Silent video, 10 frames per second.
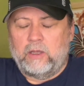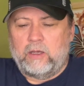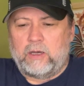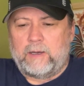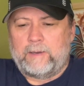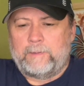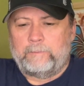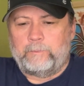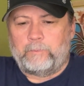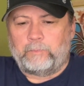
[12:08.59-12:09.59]

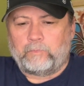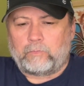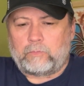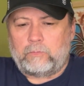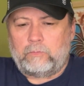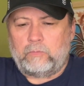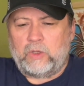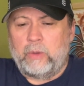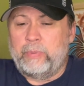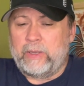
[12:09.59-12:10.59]
Um,
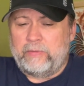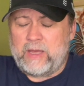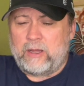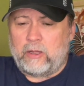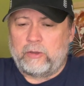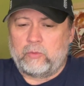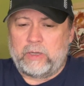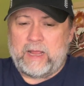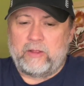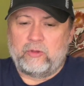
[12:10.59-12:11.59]
but that other one
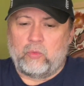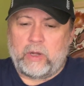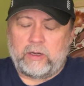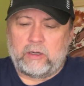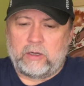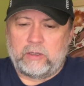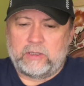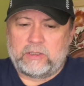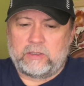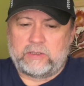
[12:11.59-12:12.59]
had the wire
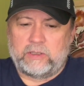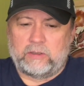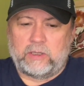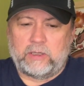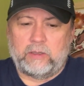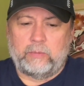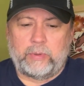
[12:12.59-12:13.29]
harness still on it.